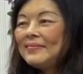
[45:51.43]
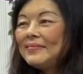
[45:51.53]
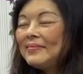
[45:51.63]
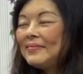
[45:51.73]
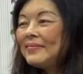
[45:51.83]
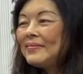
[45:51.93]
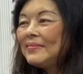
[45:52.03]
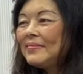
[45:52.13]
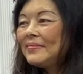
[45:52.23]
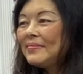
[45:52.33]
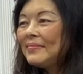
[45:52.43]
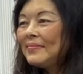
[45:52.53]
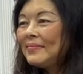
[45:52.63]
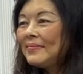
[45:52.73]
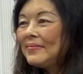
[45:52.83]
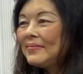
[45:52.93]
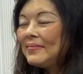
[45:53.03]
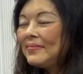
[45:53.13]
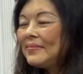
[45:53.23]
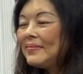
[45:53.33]

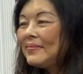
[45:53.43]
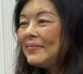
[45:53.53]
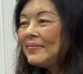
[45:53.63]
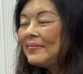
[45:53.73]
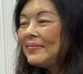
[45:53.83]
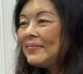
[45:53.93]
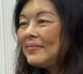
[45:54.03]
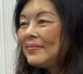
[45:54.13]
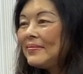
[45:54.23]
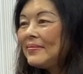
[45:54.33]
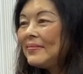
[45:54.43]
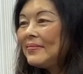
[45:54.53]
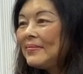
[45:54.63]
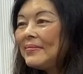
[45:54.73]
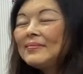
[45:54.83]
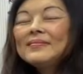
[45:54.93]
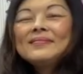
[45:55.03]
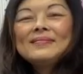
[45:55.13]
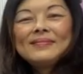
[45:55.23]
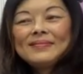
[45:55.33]

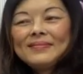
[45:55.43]
The person shown says nothing.